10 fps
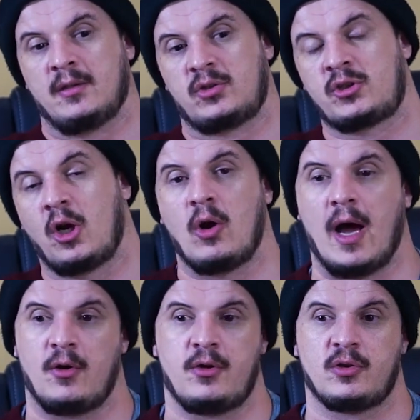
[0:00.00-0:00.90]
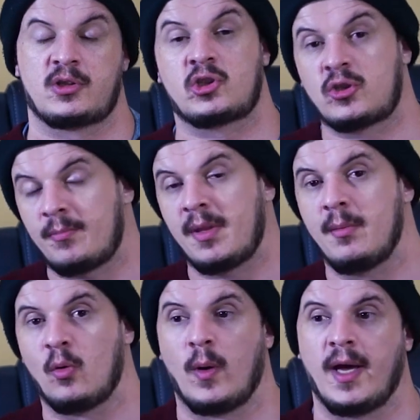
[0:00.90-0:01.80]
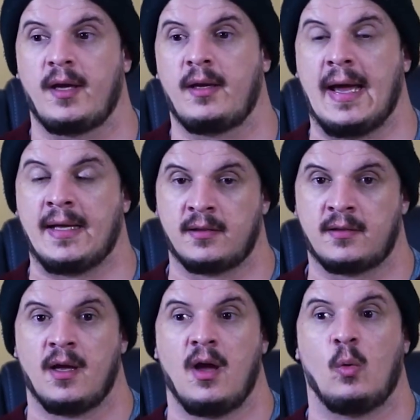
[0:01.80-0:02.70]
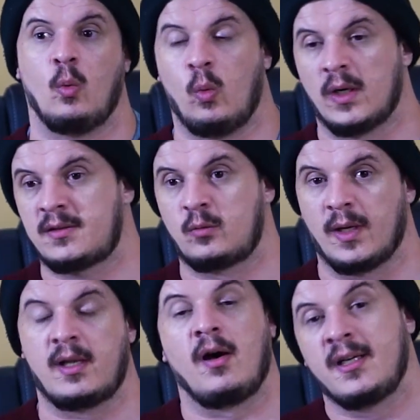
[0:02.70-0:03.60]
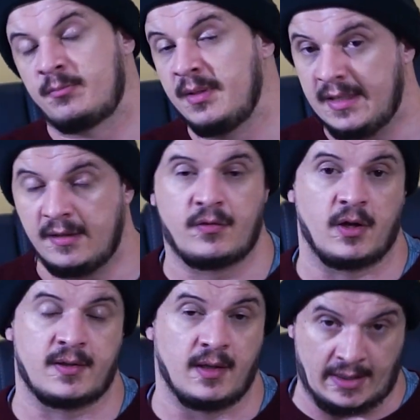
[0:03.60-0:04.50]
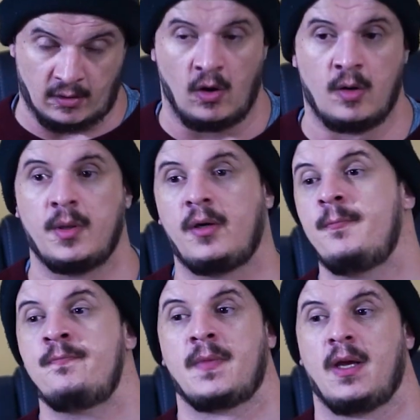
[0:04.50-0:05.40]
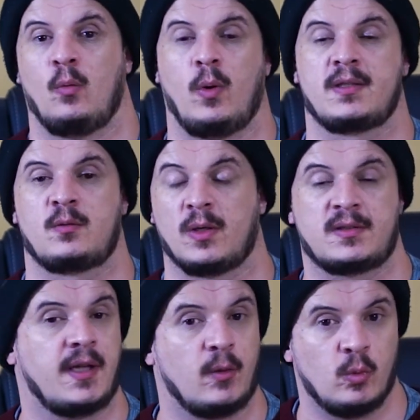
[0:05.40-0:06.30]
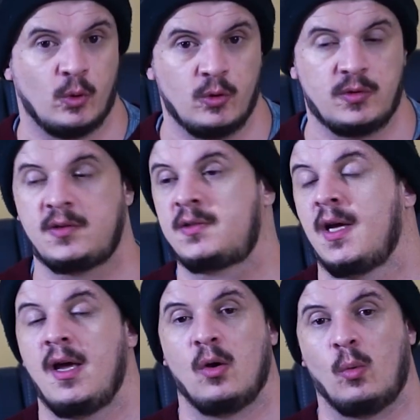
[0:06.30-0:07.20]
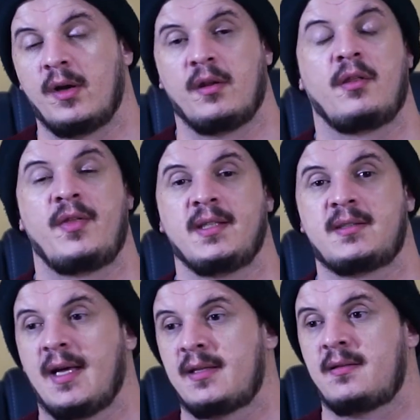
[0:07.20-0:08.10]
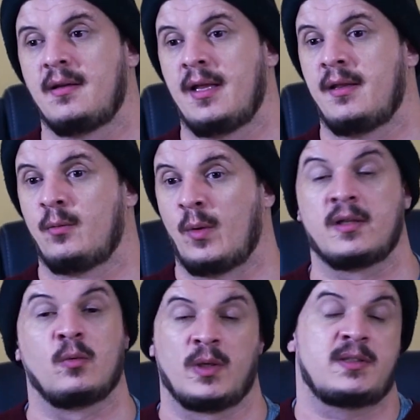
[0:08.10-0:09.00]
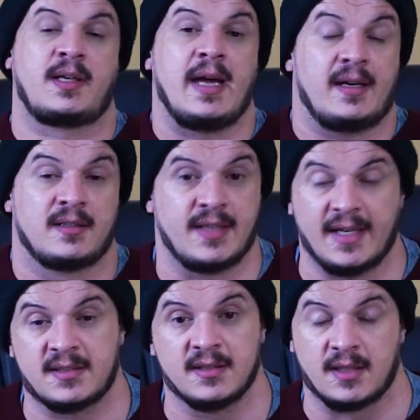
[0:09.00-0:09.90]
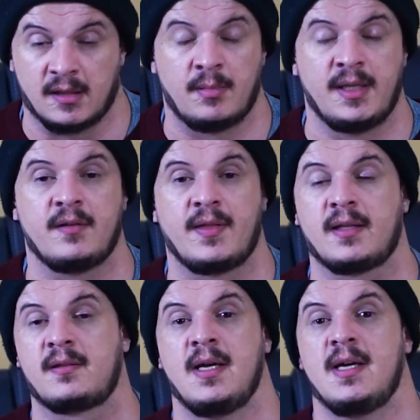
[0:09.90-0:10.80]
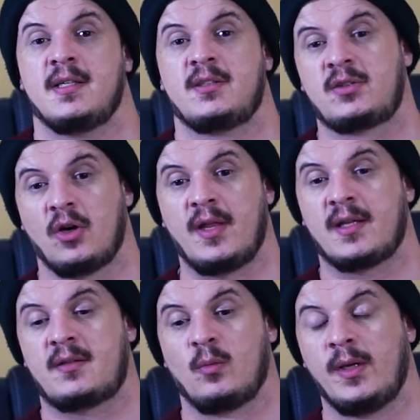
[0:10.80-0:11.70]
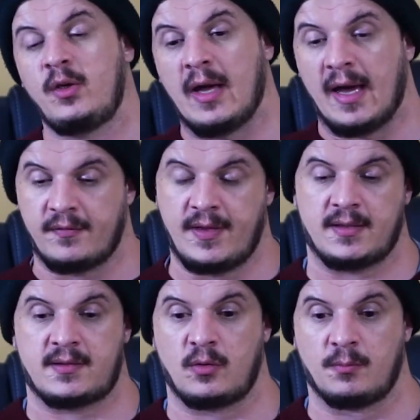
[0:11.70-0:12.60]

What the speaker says: show how you strip them away and what lies beneath that armor, what's their wounds, what are the things that what's the character's essence underneath that, so that when you have that